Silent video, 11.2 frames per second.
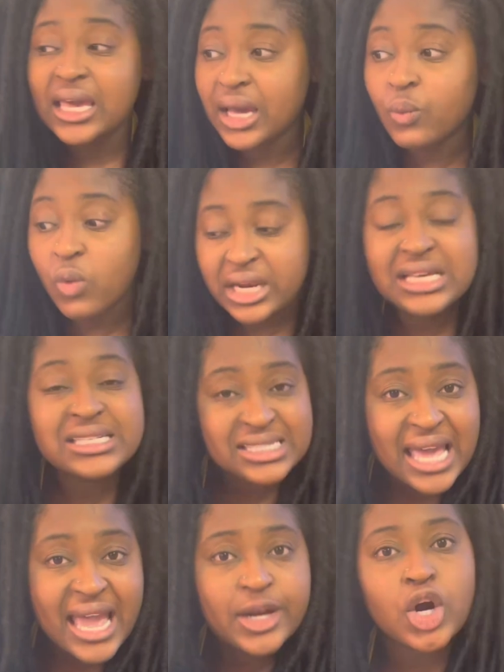What he
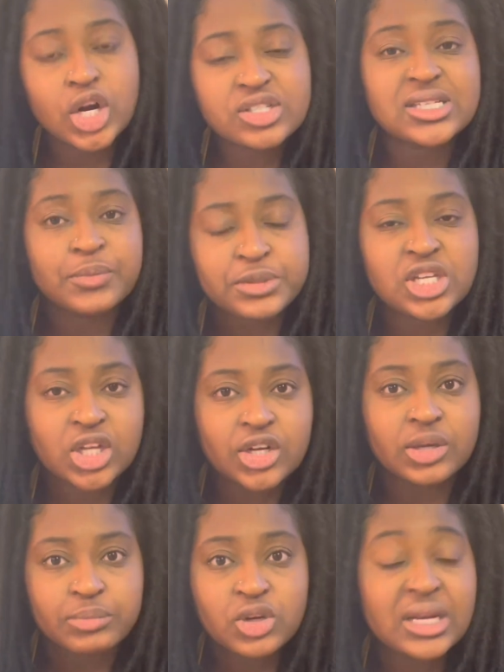said hurts a particular
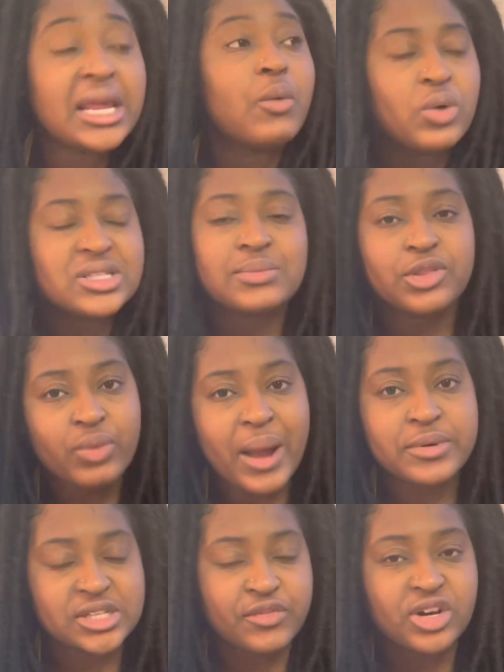community, and what some of the
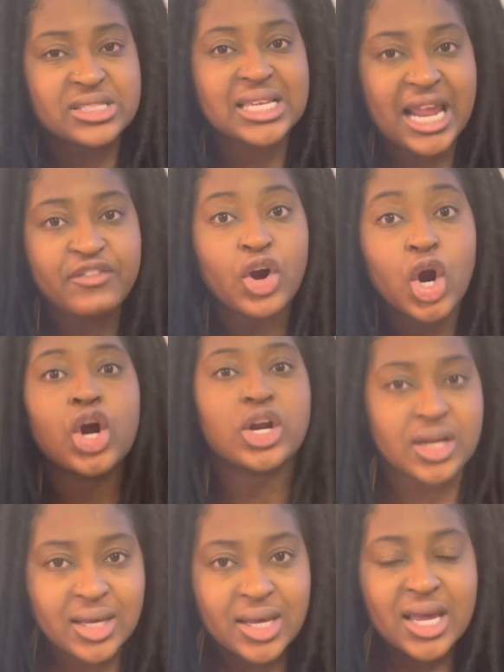rappers I've heard said have
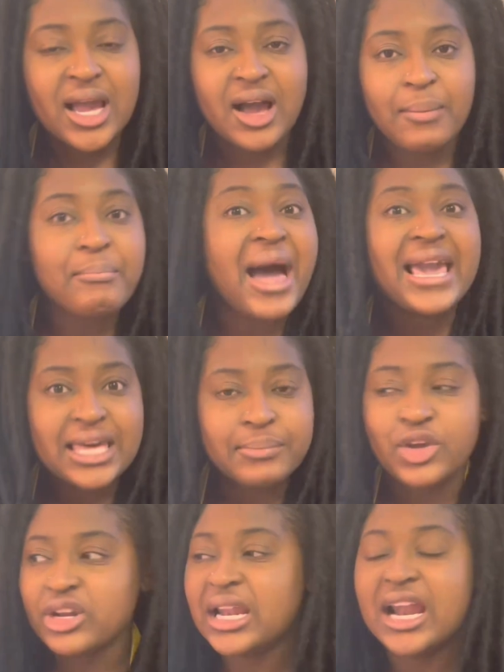hurt my
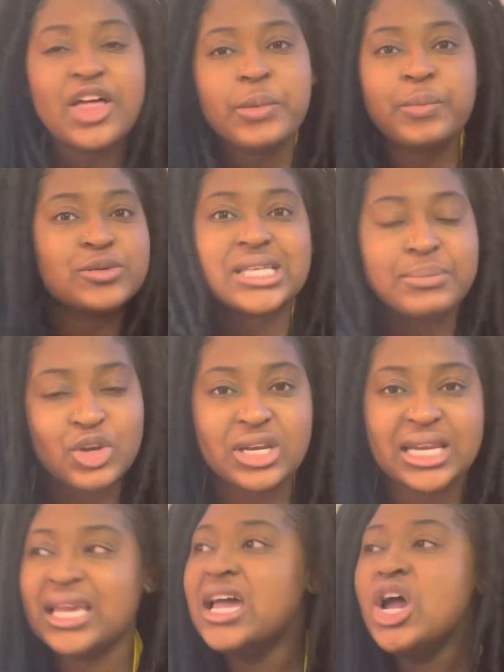community and other people's
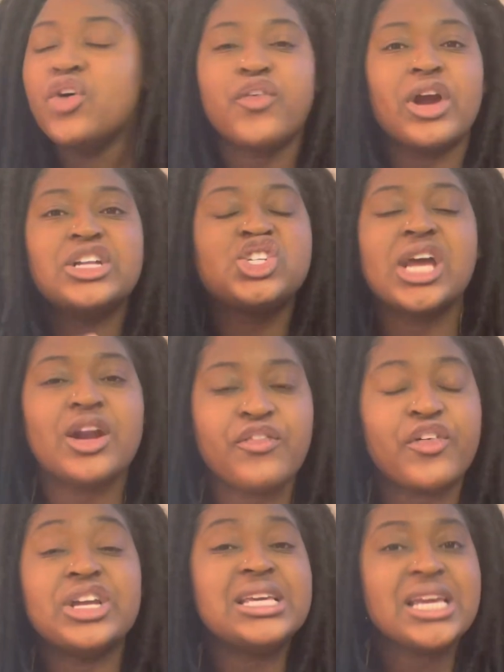community for
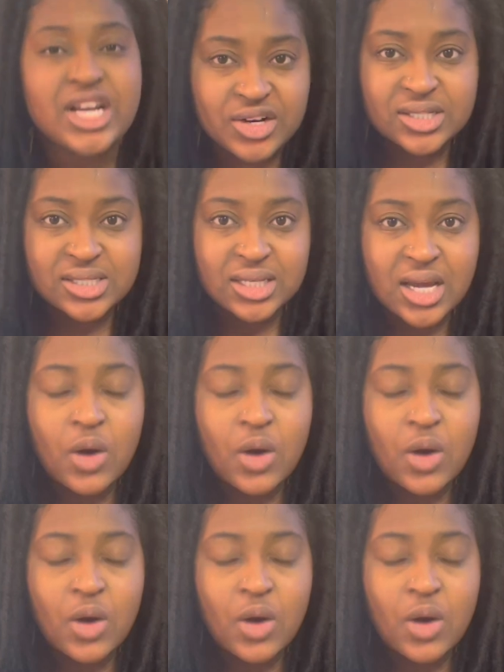years.